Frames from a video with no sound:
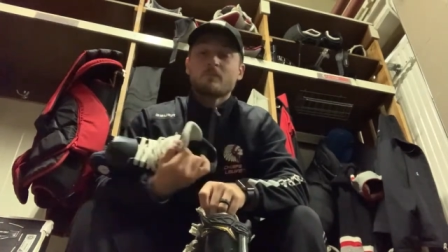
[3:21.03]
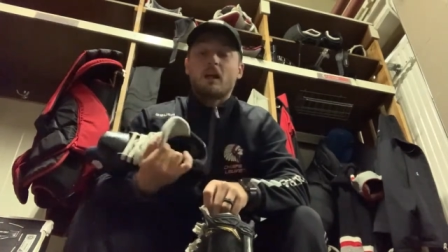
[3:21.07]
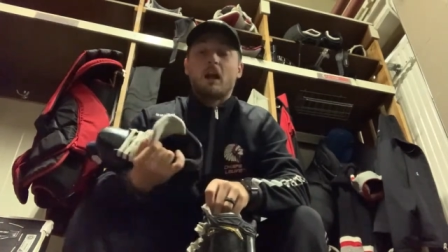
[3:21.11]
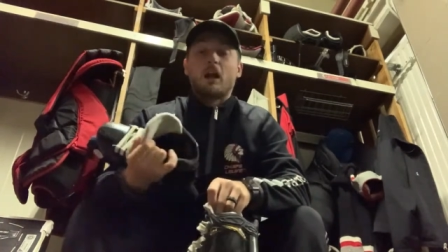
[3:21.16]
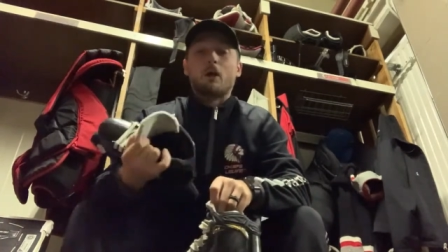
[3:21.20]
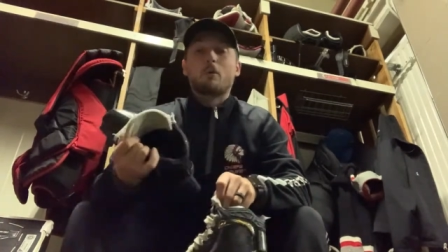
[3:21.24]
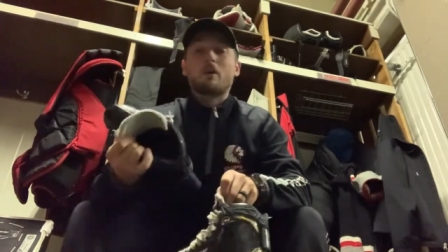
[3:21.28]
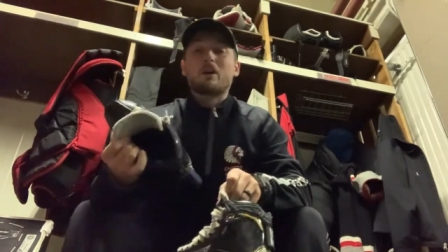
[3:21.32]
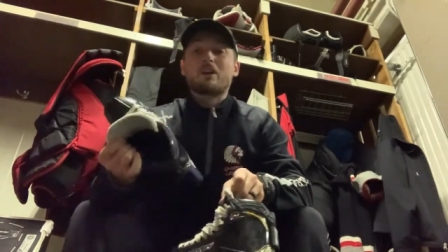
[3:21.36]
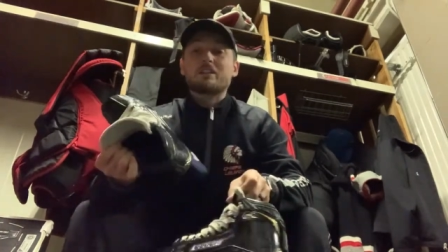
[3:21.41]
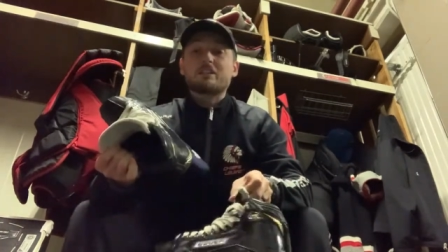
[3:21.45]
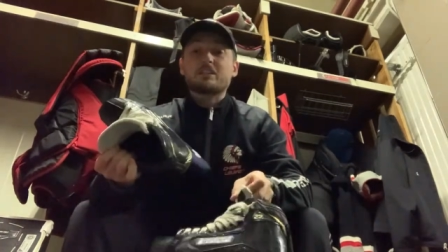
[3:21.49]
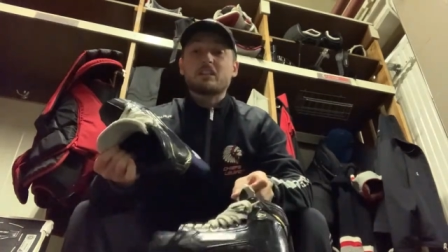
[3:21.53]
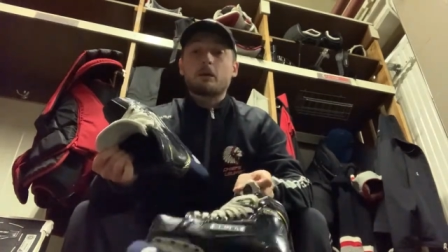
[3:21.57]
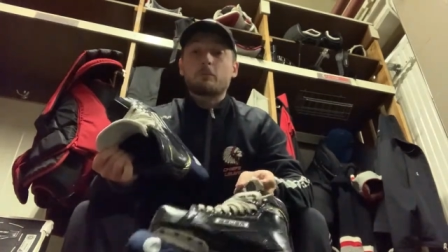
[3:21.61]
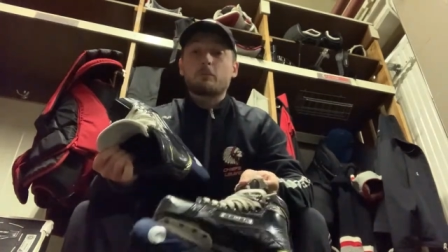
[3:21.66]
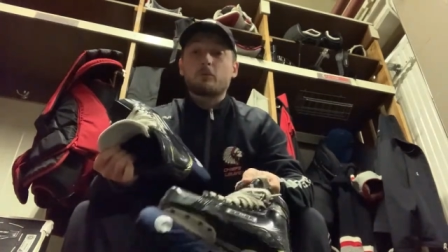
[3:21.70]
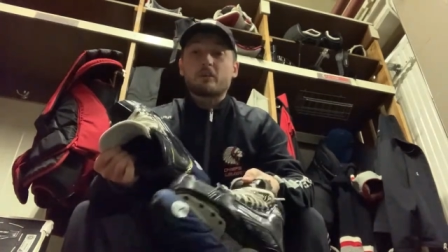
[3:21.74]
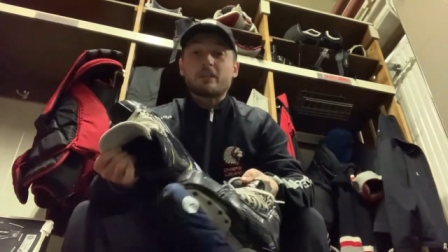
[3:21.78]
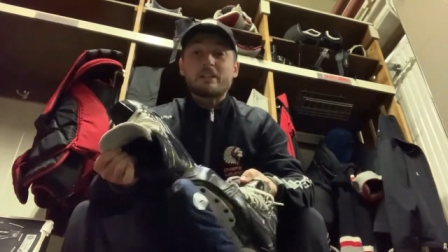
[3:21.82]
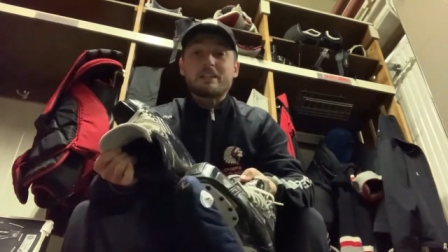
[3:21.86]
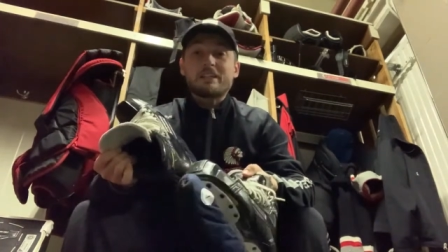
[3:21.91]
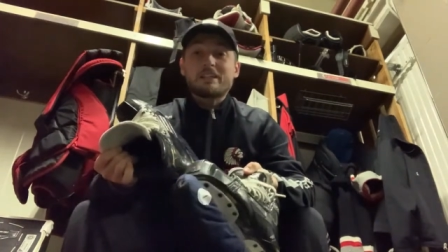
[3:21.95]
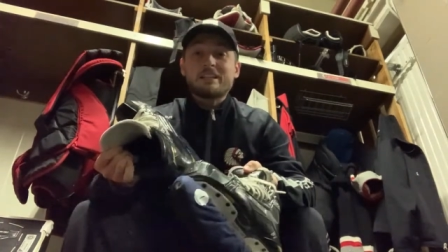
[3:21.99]
I wear a
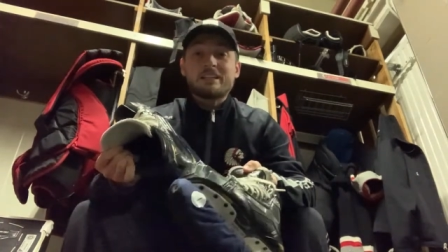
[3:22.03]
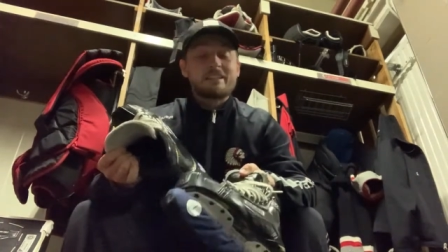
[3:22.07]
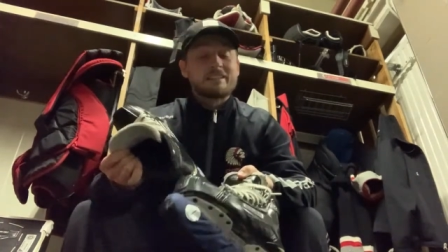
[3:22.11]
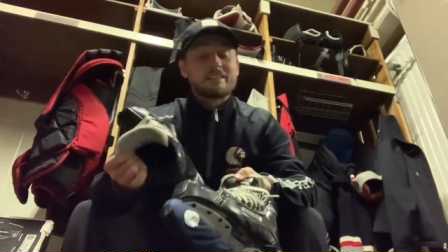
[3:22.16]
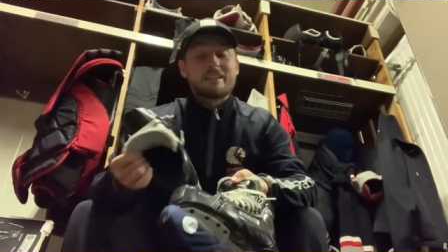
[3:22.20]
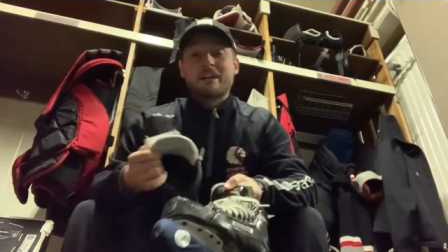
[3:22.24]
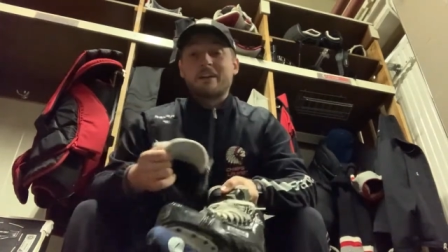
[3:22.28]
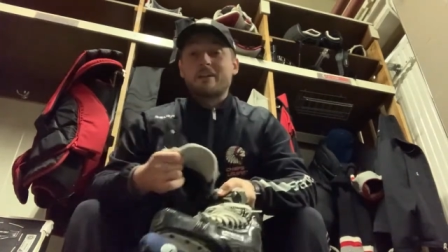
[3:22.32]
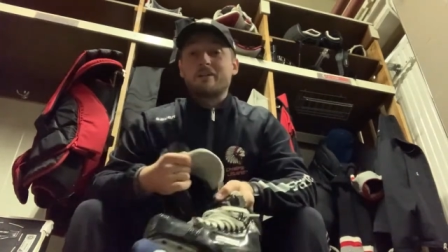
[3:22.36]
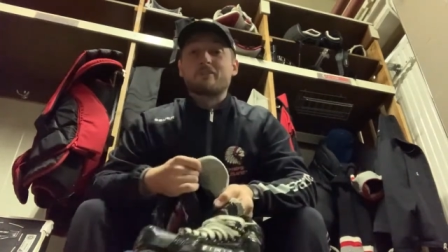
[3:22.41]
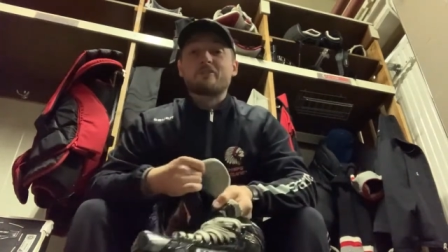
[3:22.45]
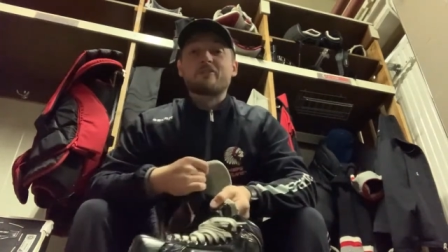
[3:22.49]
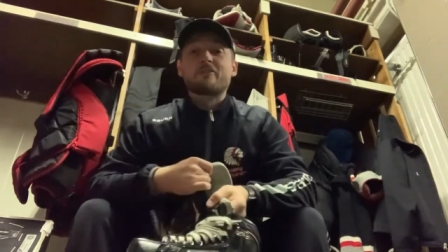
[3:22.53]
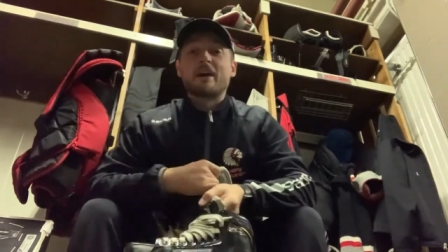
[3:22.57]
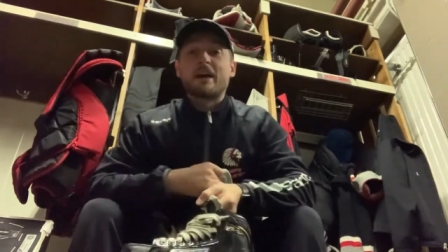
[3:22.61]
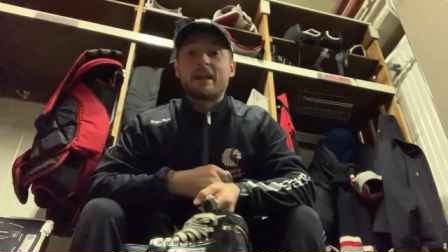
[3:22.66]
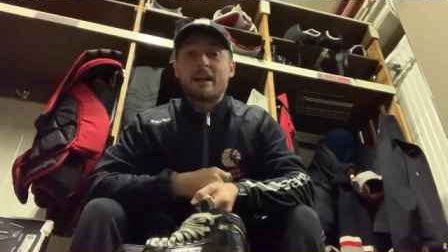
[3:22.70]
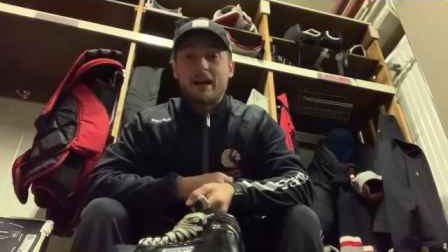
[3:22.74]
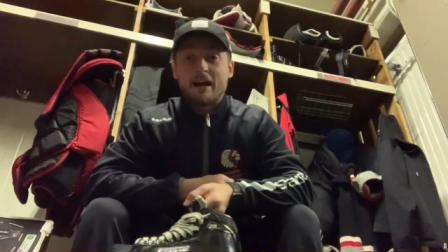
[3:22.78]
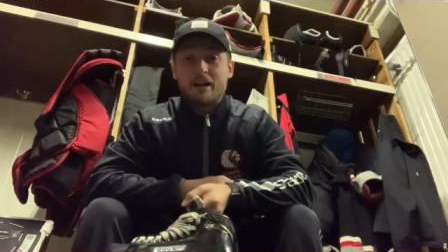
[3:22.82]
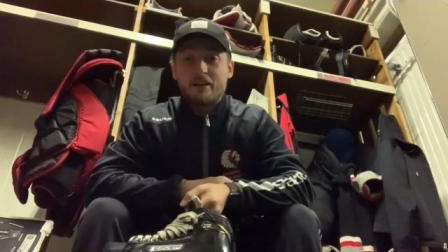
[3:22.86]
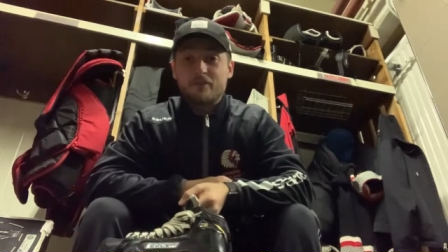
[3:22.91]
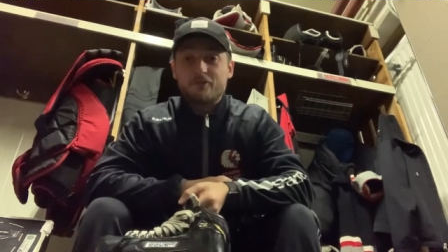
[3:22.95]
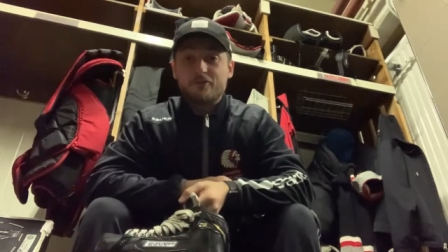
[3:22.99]
double E because I got a fat
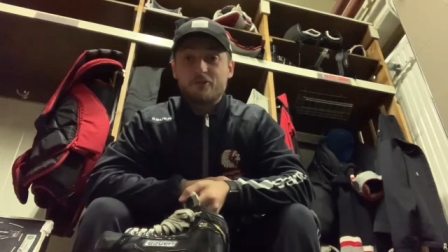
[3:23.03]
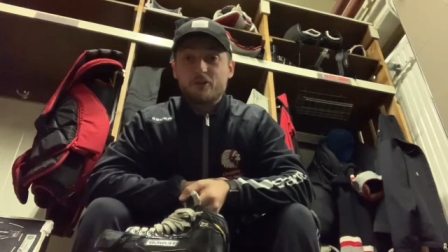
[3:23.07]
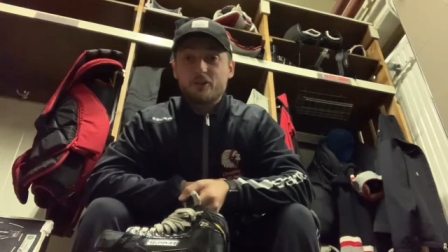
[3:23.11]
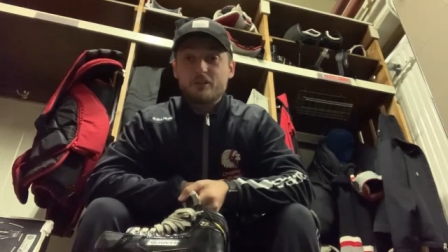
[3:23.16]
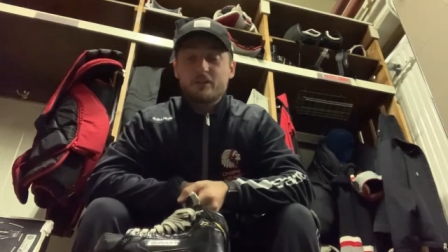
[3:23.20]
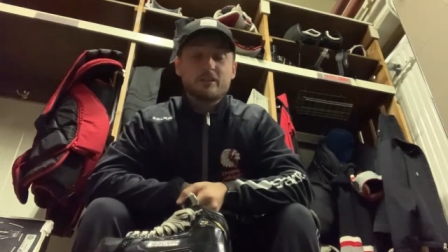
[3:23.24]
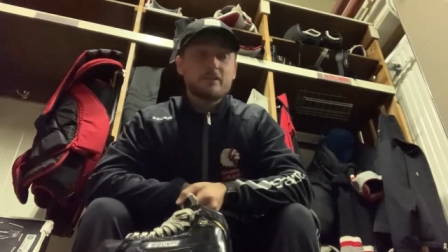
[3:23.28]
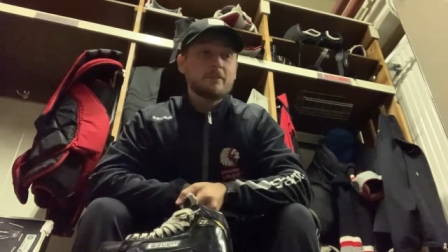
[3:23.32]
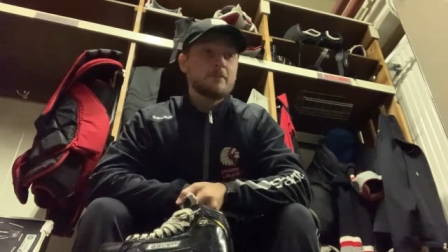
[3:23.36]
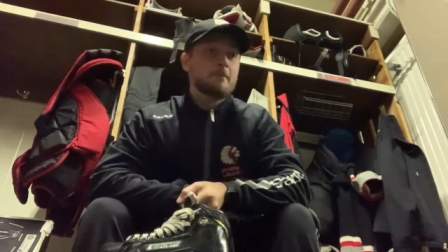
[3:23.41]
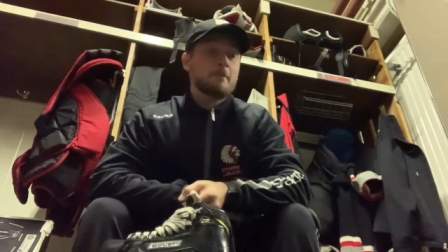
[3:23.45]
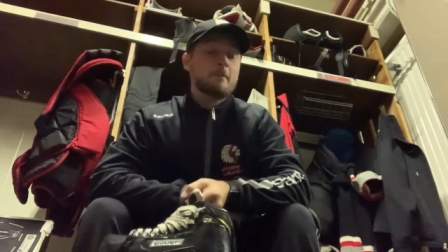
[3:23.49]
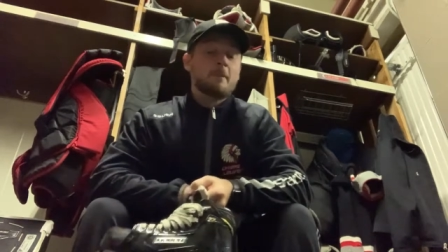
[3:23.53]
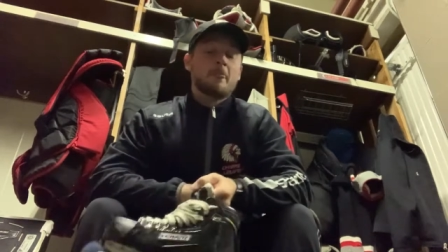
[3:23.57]
ass foot.